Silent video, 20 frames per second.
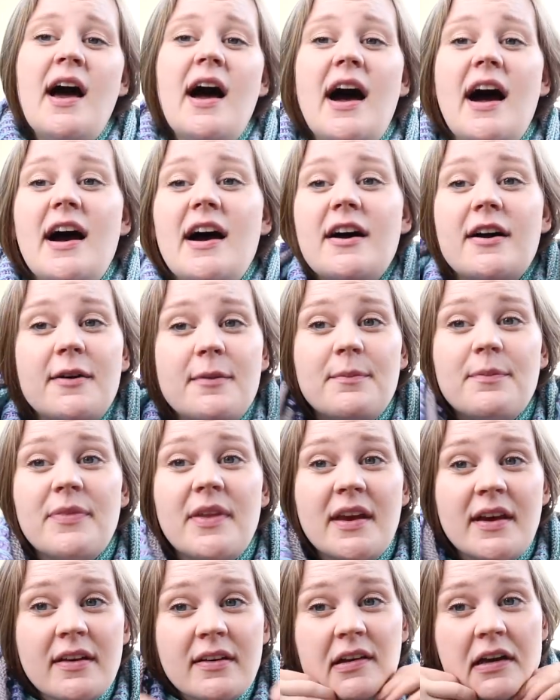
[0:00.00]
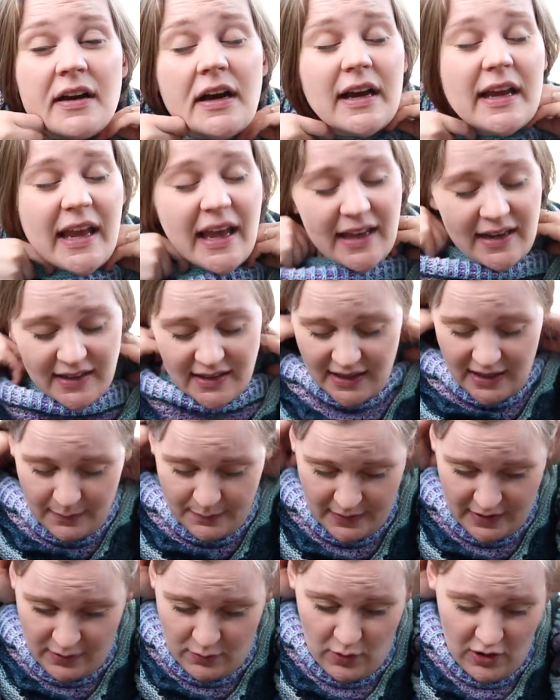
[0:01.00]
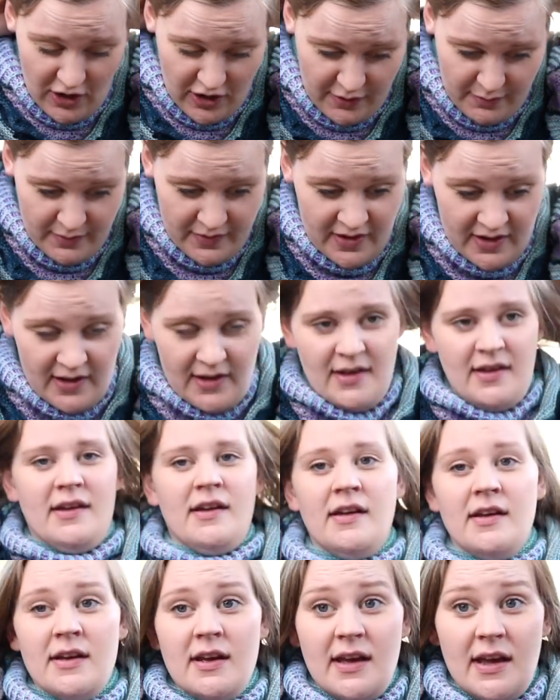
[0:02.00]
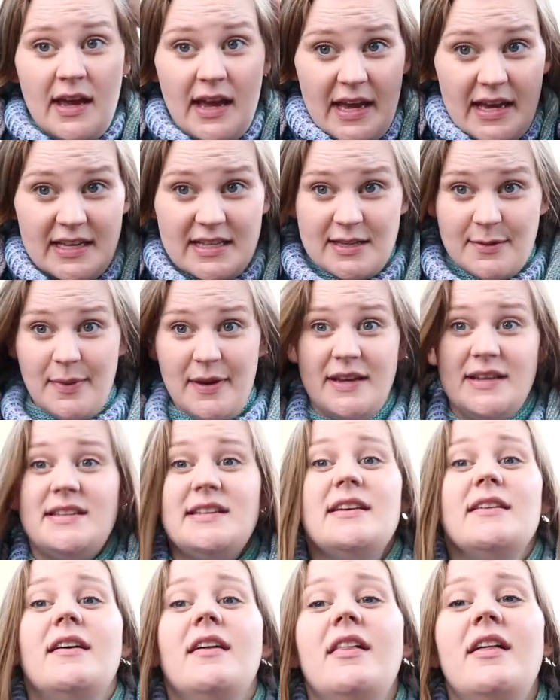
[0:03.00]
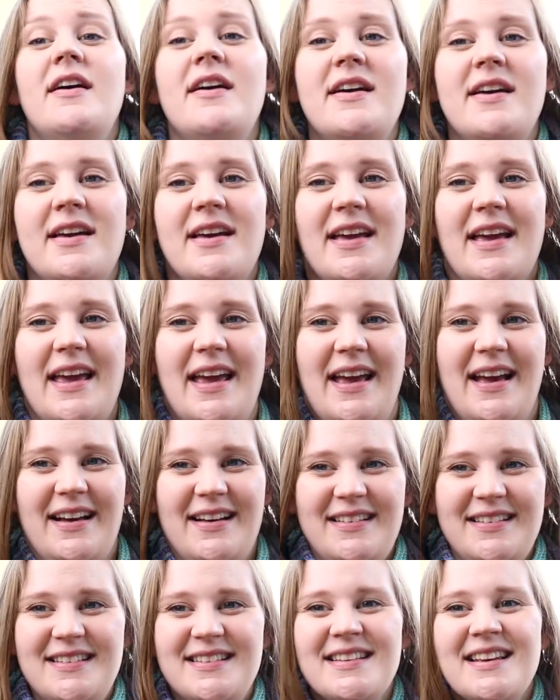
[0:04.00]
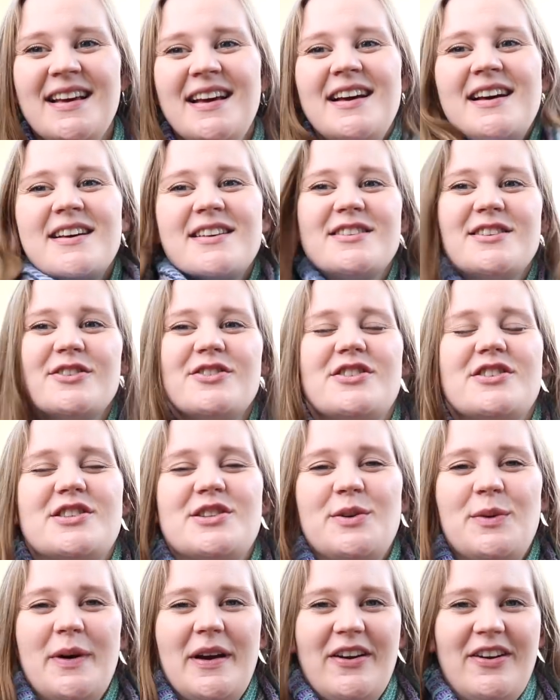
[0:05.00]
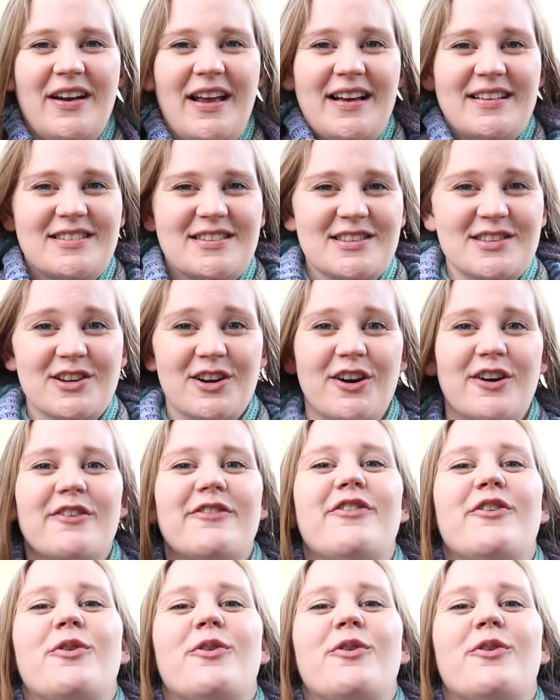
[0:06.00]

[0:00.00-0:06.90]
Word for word: Again, keeping warm is a big deal, and so just to wear it as a scarf